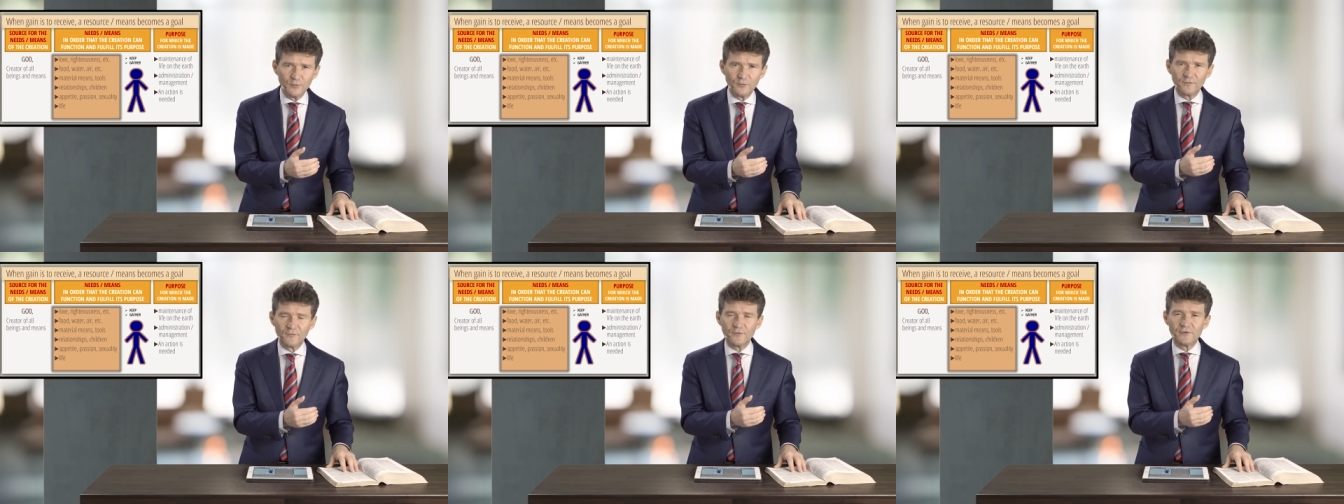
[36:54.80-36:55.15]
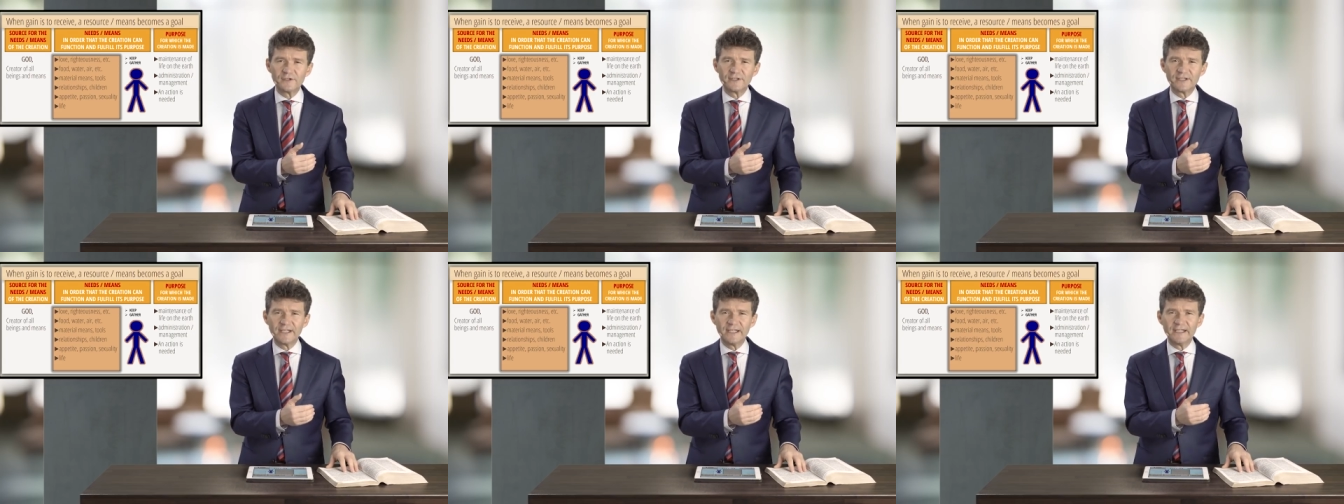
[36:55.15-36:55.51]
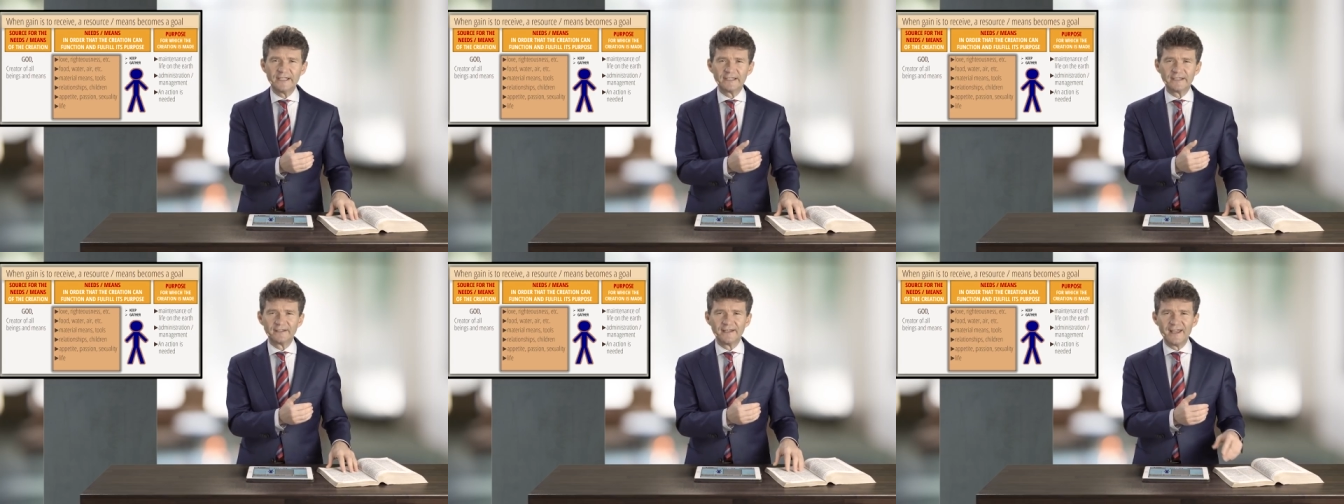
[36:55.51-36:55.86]
Luke
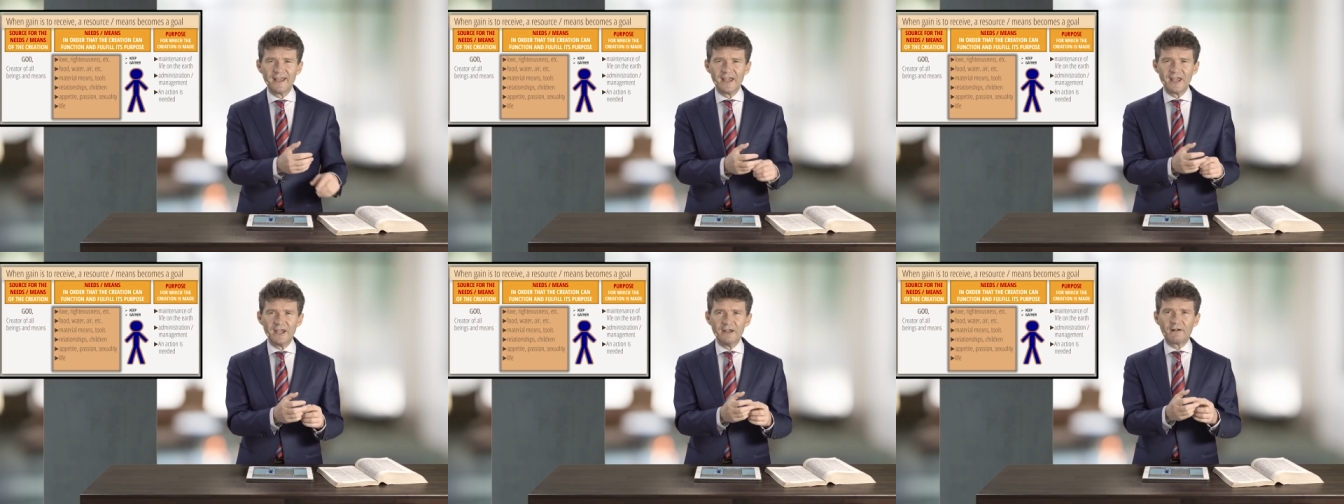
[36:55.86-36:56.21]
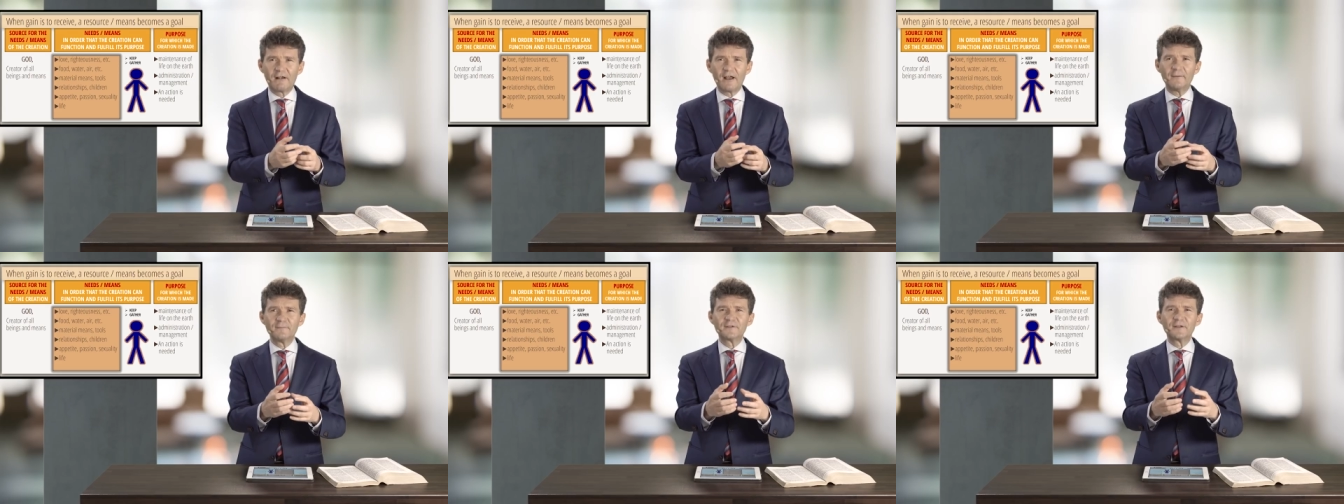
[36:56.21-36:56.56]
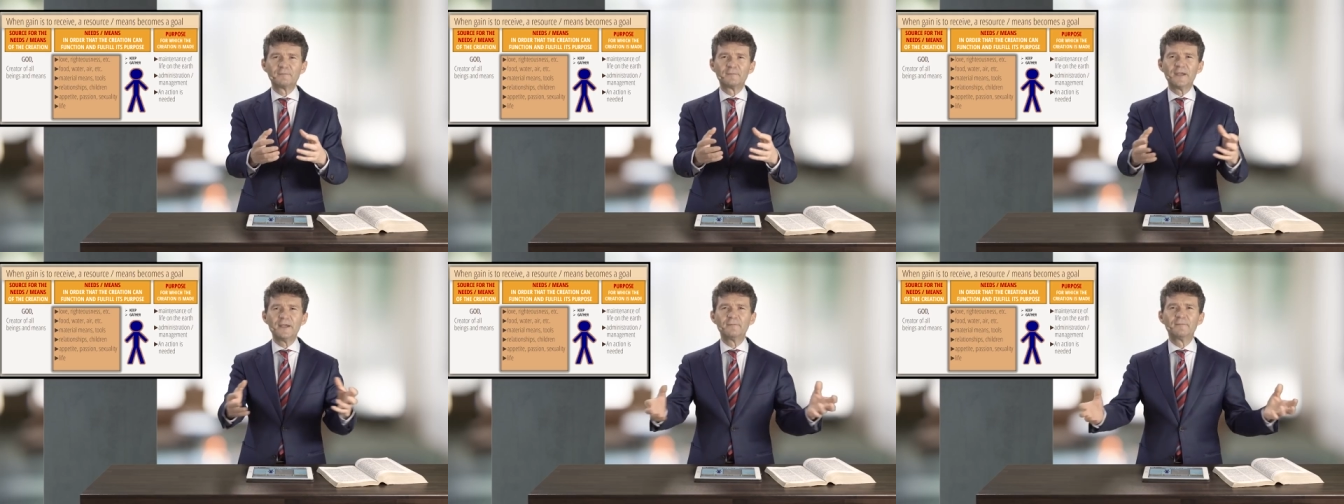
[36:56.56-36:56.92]
14. Here come
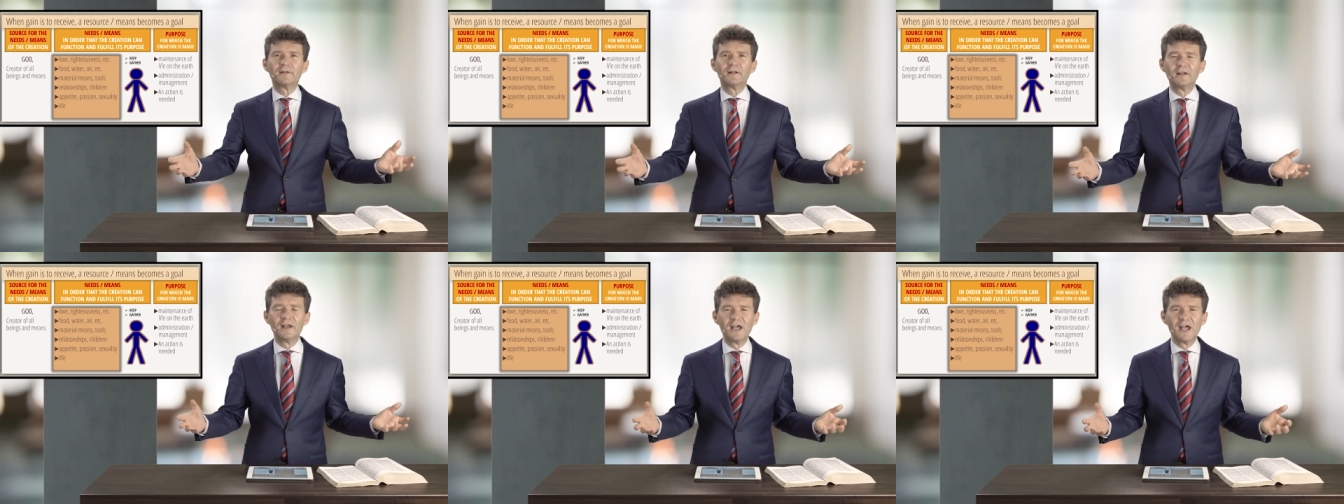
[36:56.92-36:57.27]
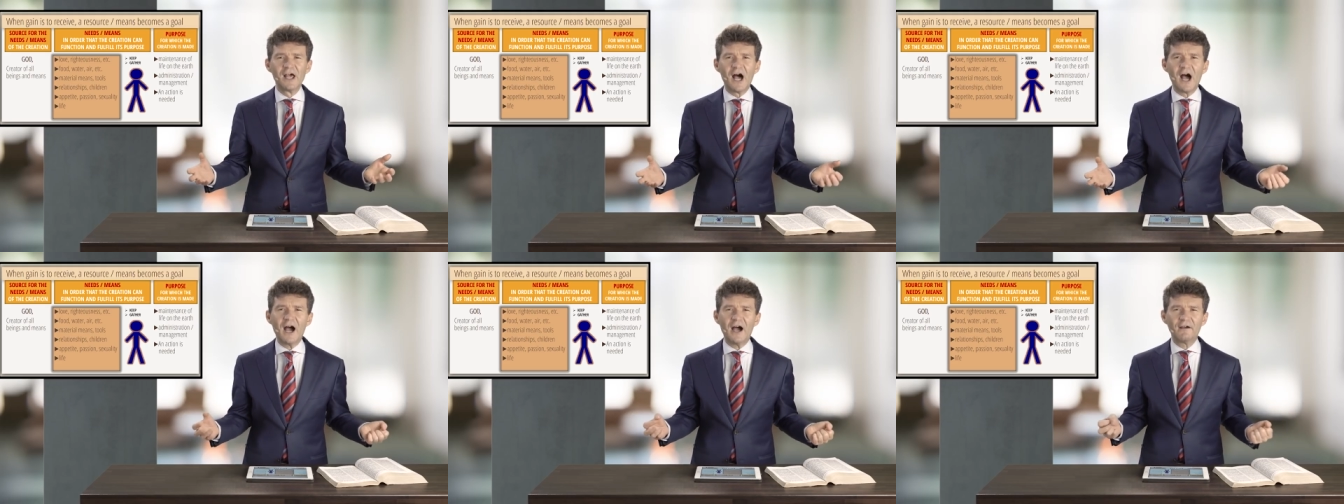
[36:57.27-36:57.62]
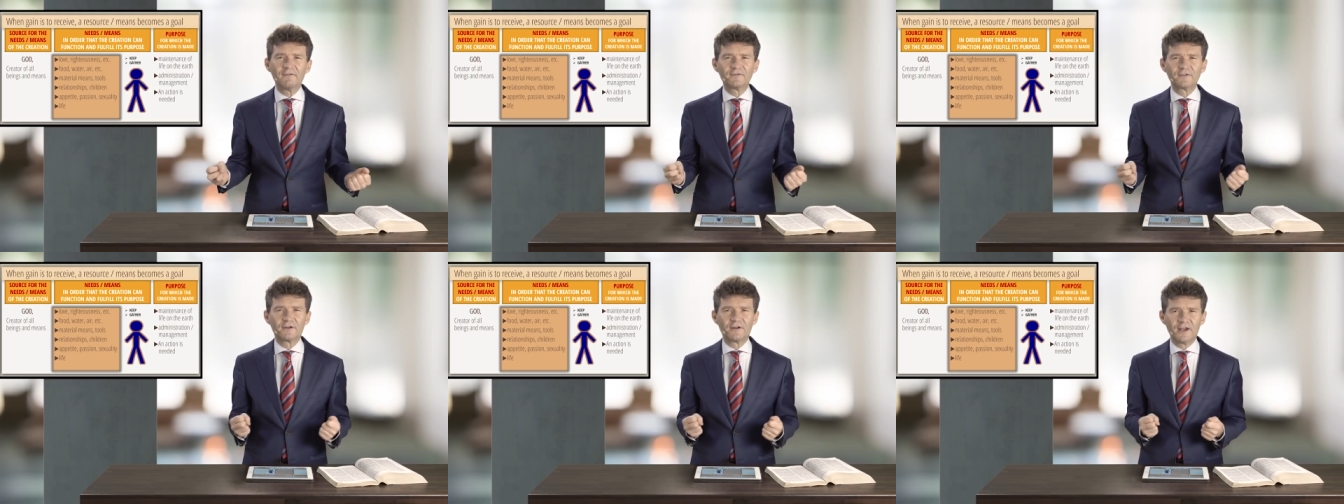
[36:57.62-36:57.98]
the people
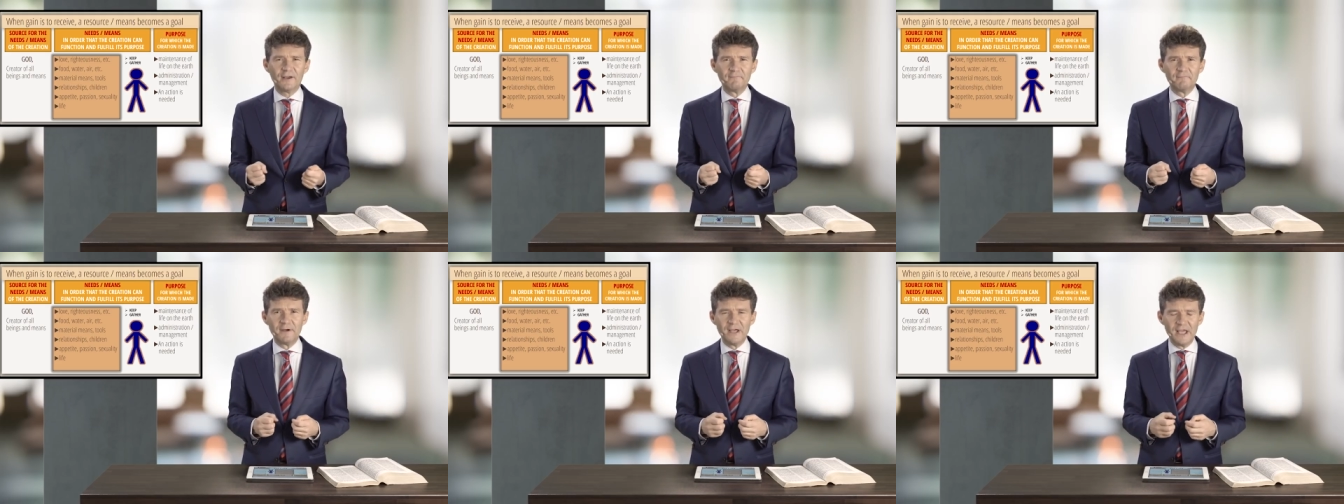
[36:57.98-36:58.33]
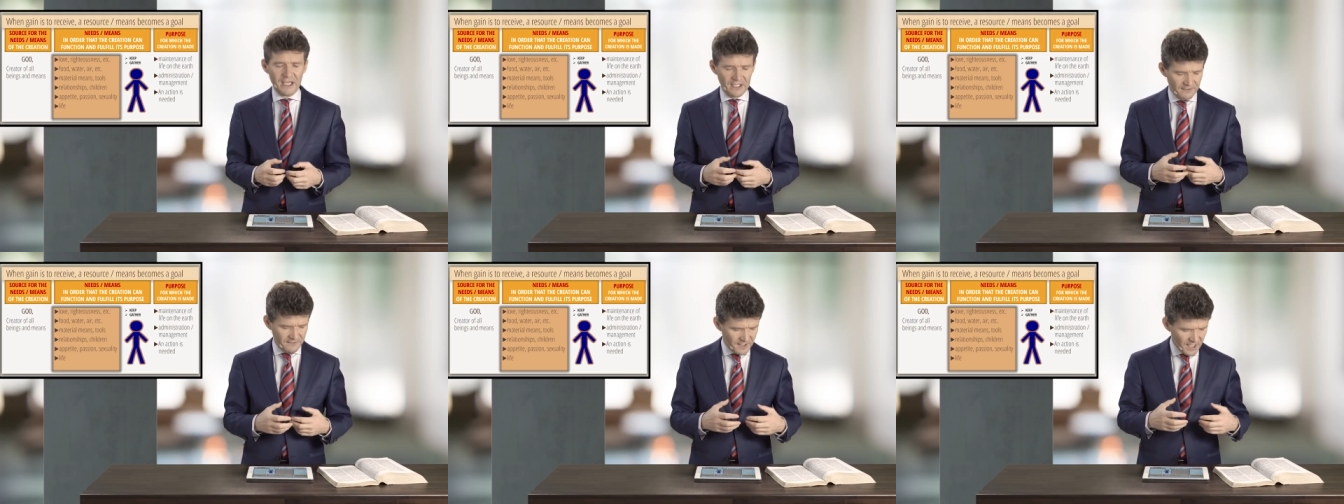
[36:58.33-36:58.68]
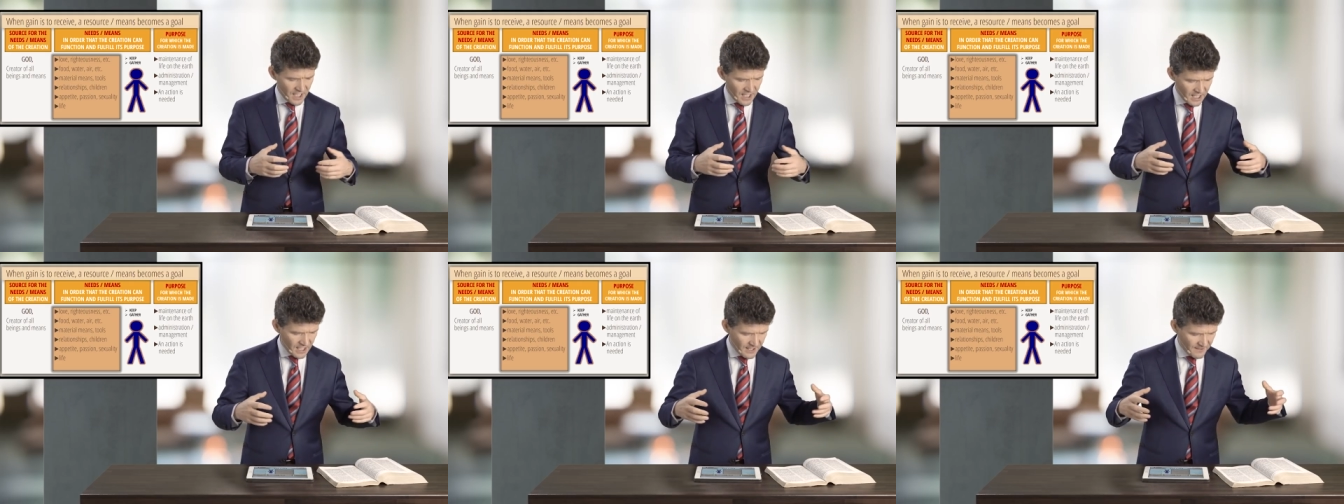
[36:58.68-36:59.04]
after him.
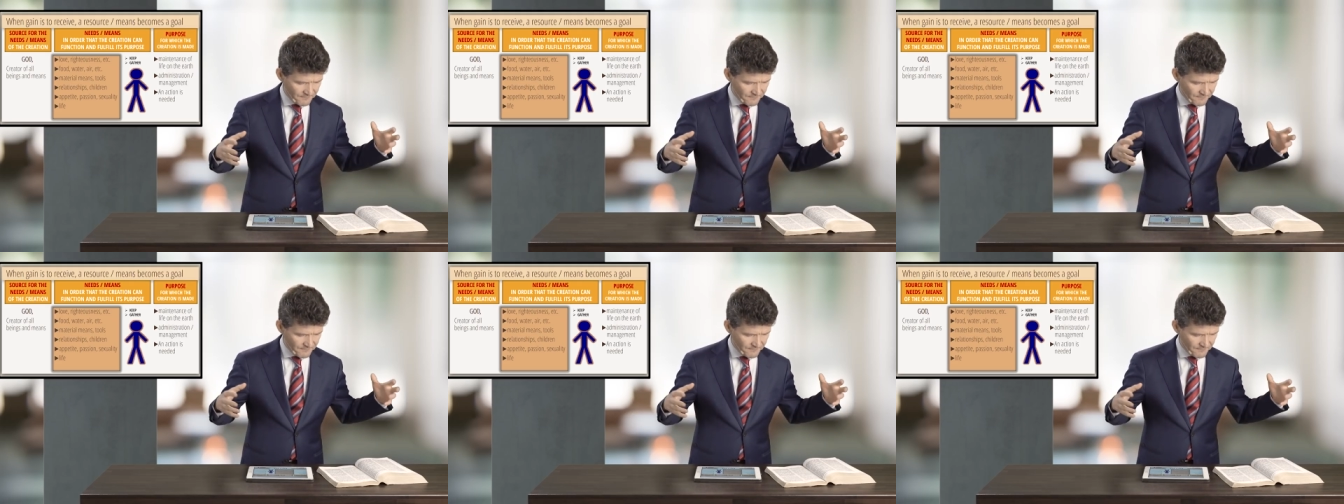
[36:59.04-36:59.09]
They